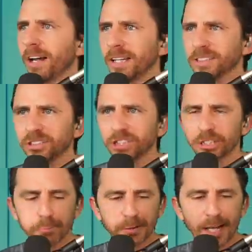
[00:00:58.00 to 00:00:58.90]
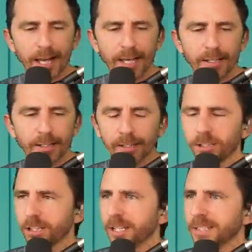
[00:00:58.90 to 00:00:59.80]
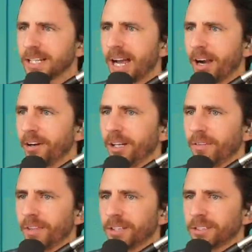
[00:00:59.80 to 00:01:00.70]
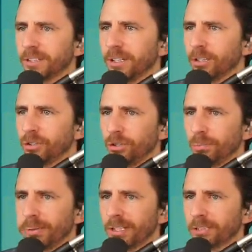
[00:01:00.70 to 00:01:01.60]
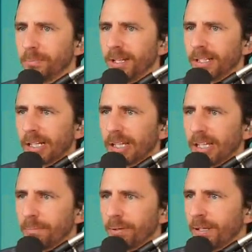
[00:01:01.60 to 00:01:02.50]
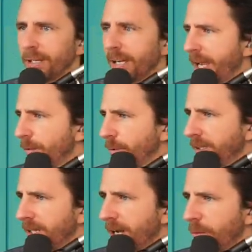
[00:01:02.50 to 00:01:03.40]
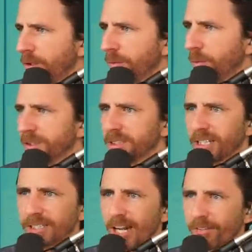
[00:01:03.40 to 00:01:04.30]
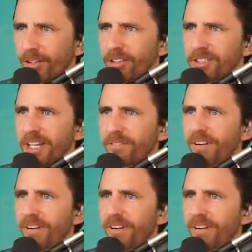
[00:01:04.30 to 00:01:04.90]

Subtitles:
right, let's just play the entirety of this 2+ minute clip, and we'll discuss it after. Here's Nick